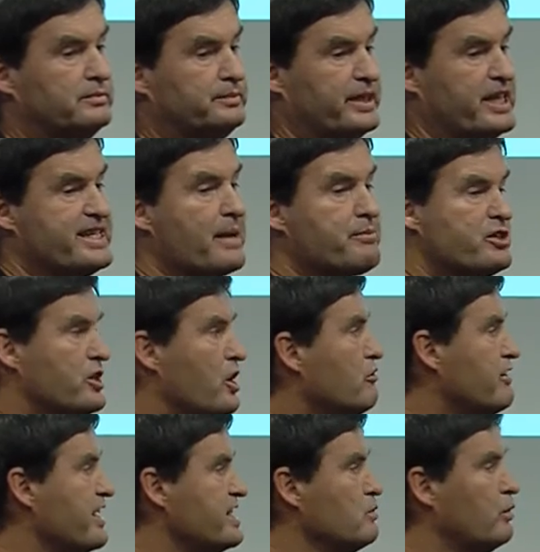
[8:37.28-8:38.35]
but there's absolutely no
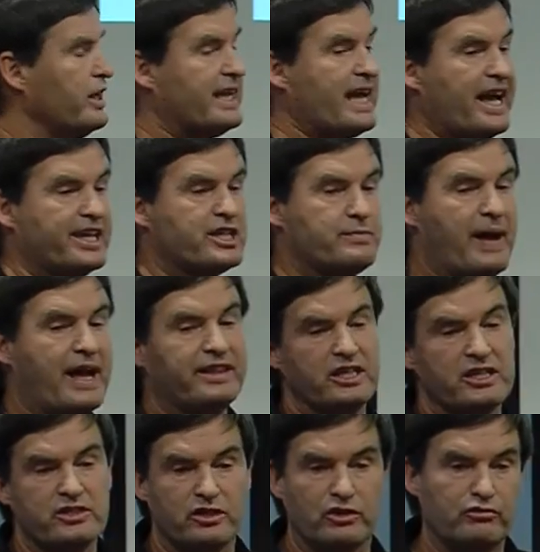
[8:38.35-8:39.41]
reason why you can't expand
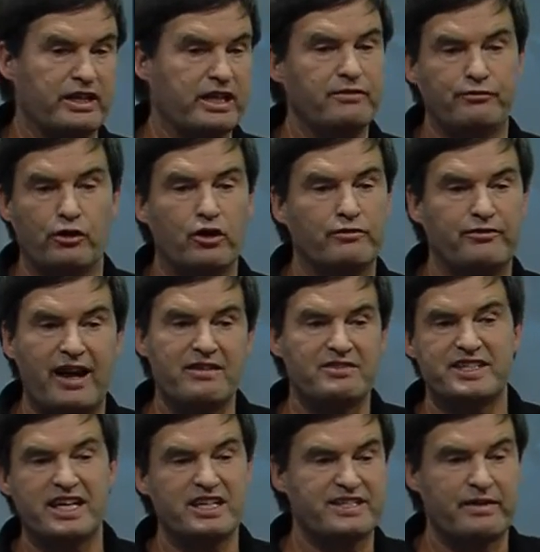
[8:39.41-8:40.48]
this to three, four, five,
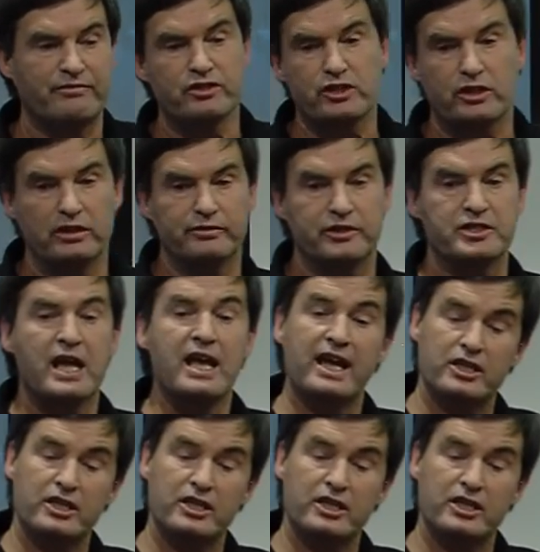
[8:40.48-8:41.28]
six, seven servers.